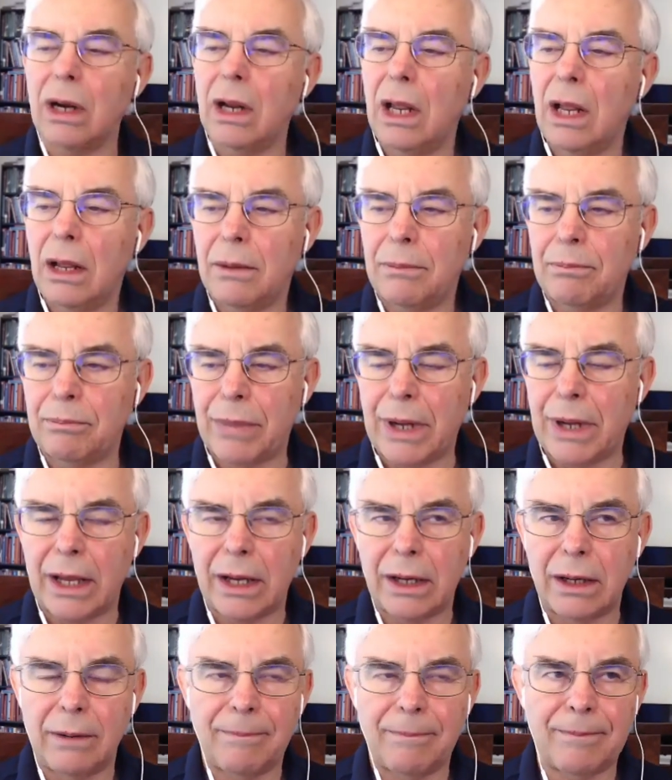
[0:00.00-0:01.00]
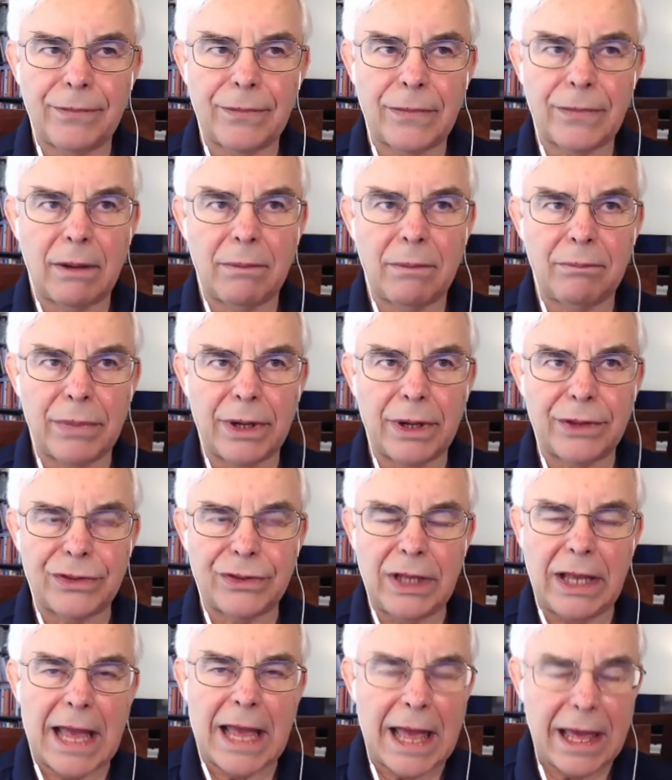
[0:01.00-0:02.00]
but yeah. but
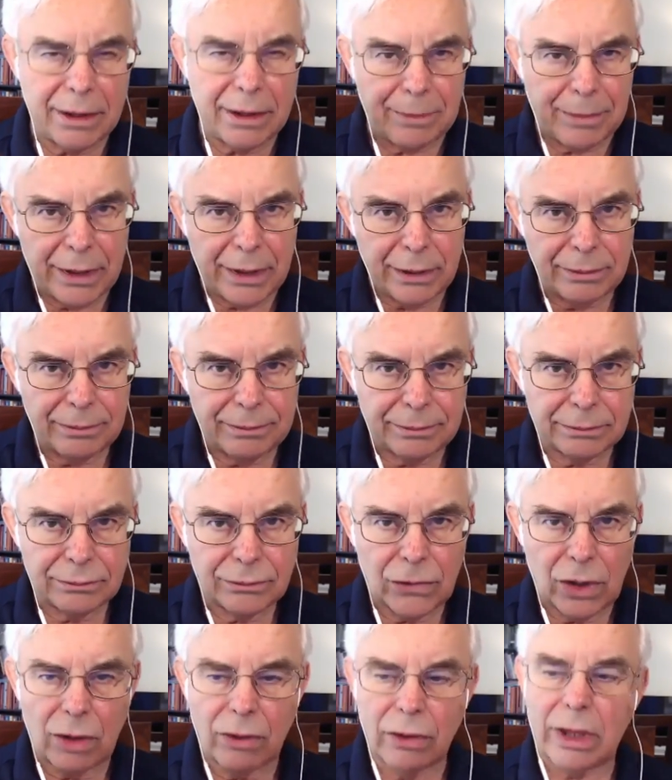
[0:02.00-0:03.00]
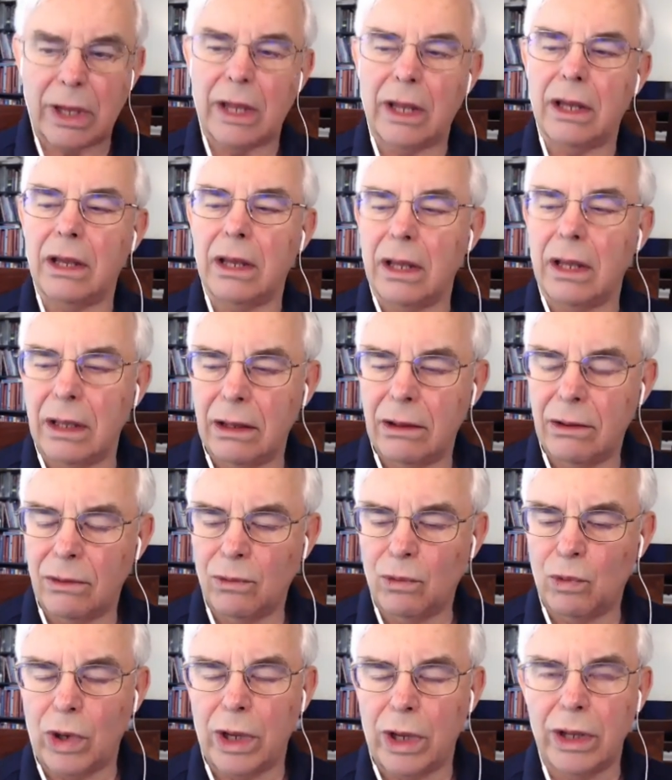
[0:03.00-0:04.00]
the anima, okay,
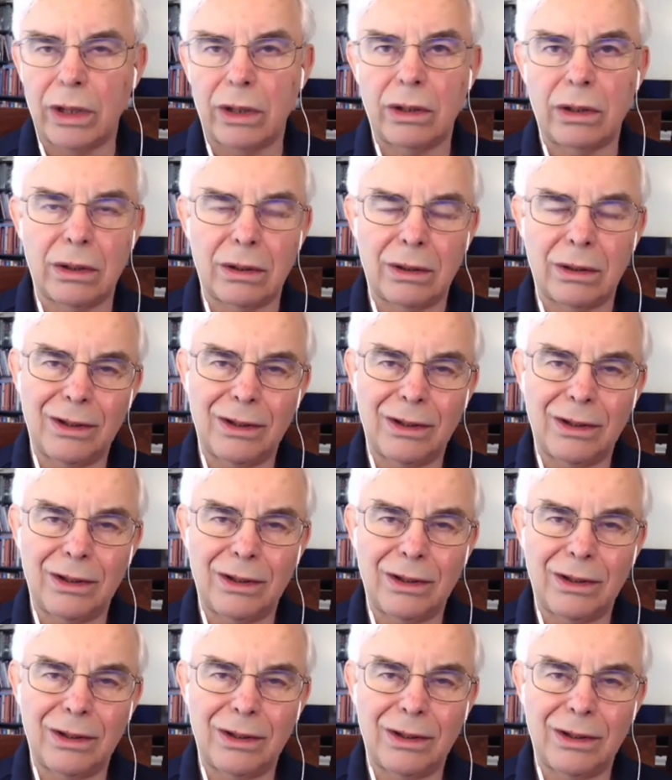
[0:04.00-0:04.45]
mm-hmm. will